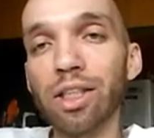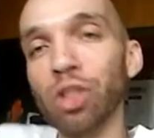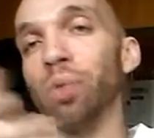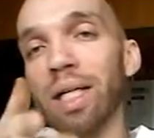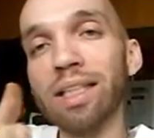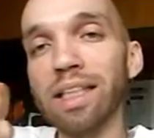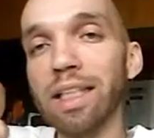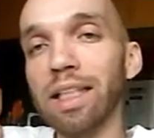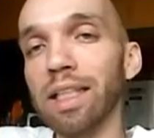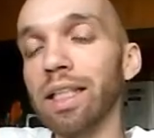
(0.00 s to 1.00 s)
the
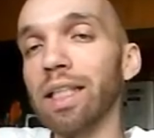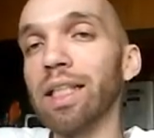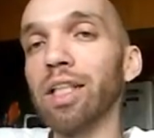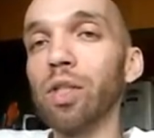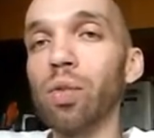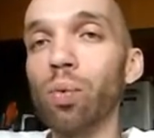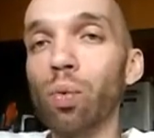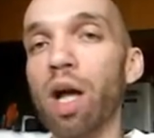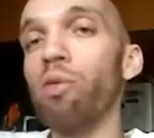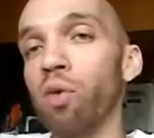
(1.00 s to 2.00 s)
USD.
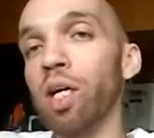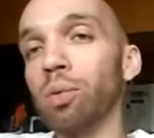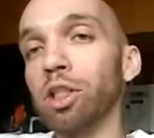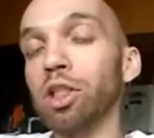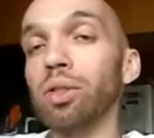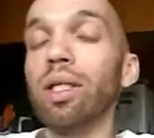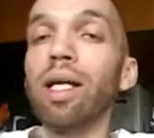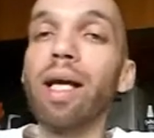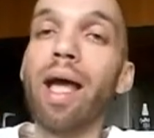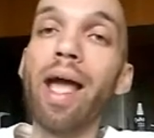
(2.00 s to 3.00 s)
We're not fucking with you.
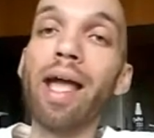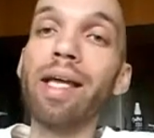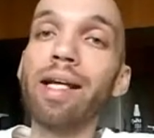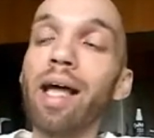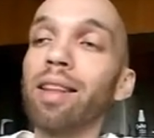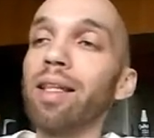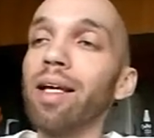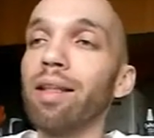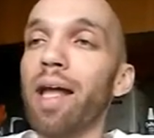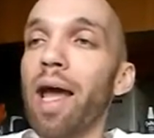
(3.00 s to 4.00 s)
And I
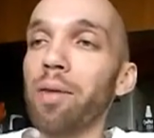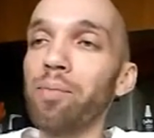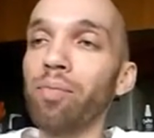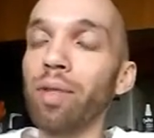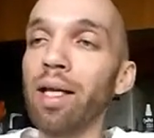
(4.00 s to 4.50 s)
think that,